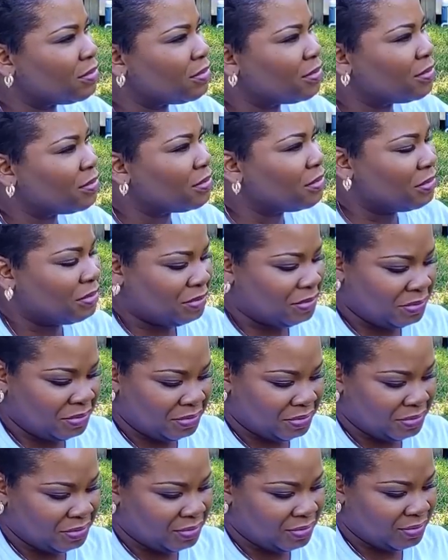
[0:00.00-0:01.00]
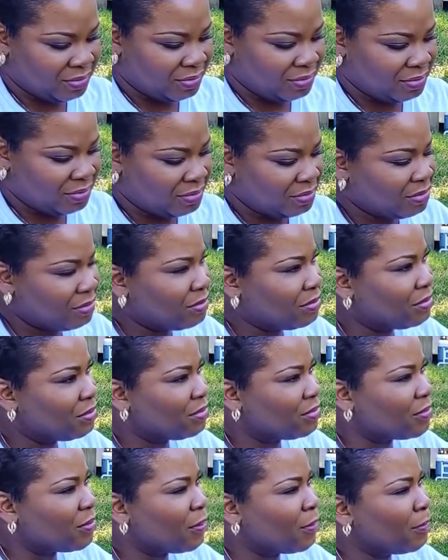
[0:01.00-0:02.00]

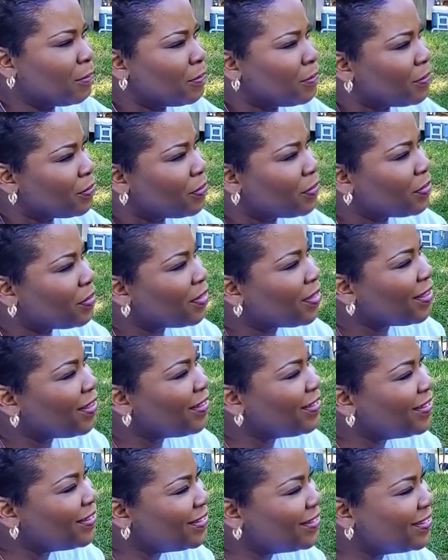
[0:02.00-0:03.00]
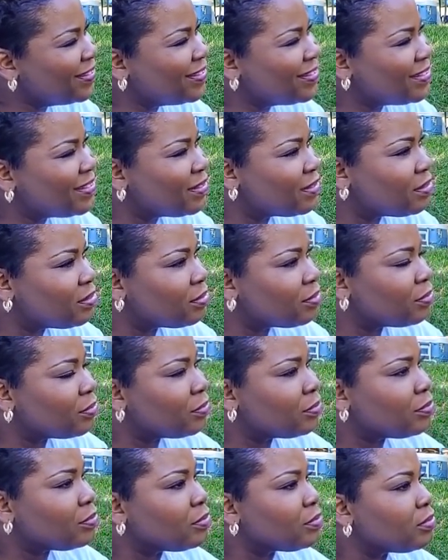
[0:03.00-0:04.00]

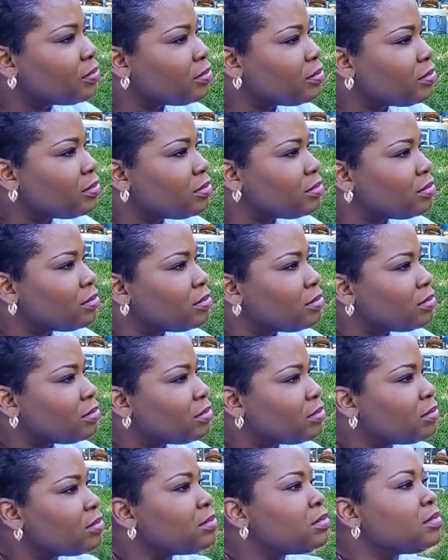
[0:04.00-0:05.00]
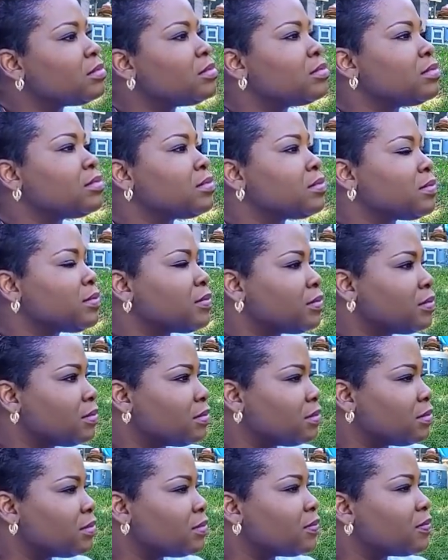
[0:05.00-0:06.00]

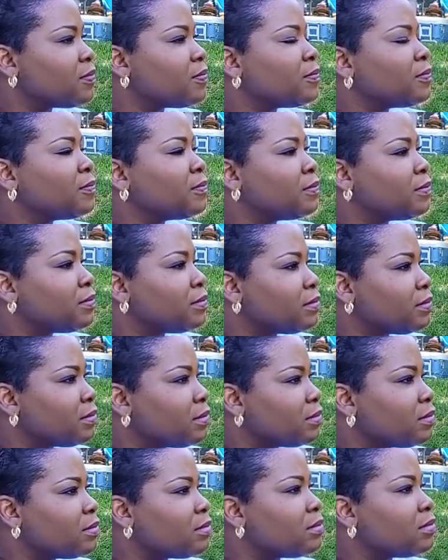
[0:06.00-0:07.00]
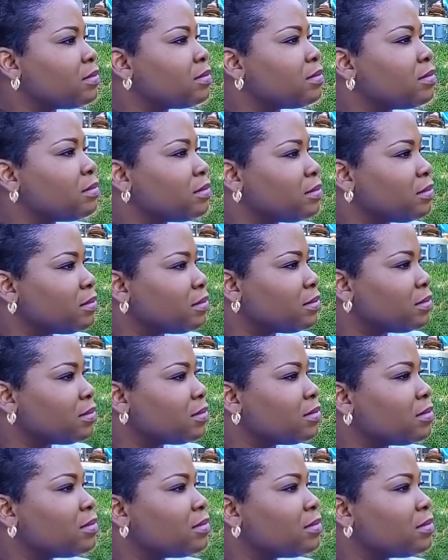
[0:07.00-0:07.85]
The person shown says nothing.